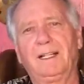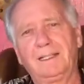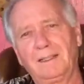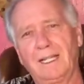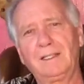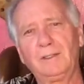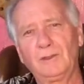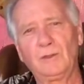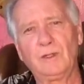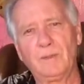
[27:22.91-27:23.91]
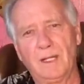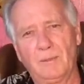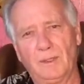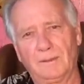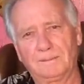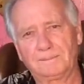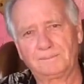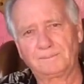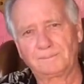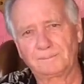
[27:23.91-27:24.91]
I'd like you to remember
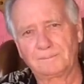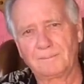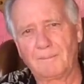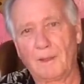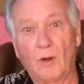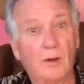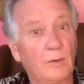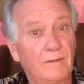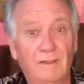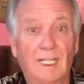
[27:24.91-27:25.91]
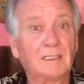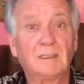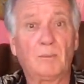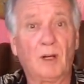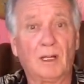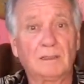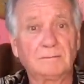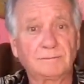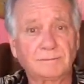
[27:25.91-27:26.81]
or reflect upon